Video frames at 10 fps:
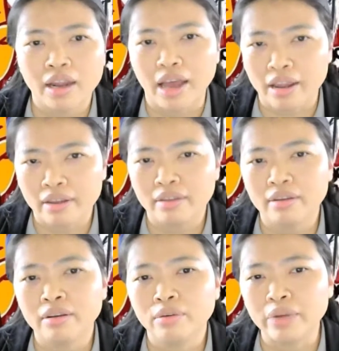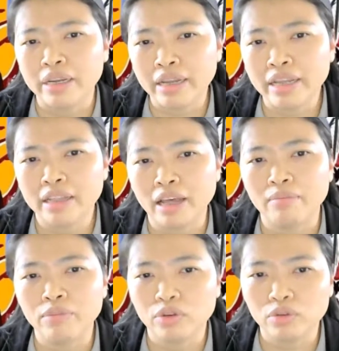And we need
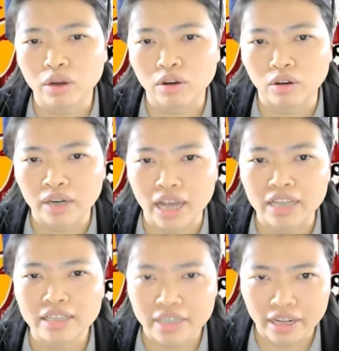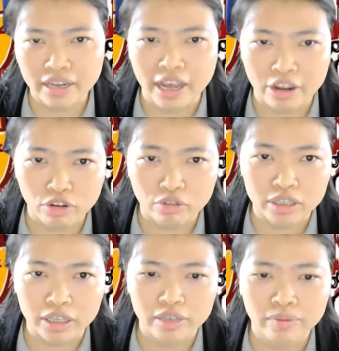them to recognize the
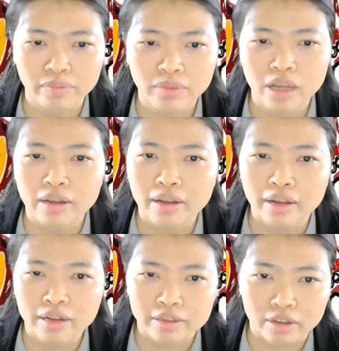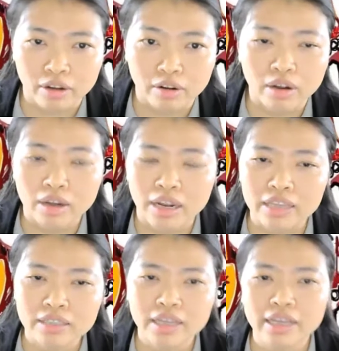NUG. So,
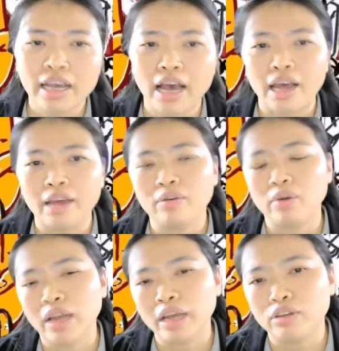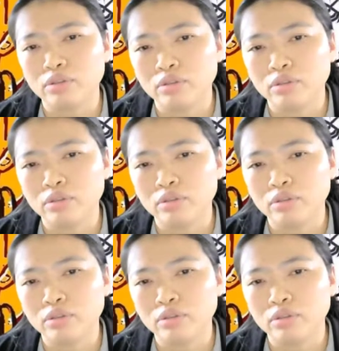lastly, I would like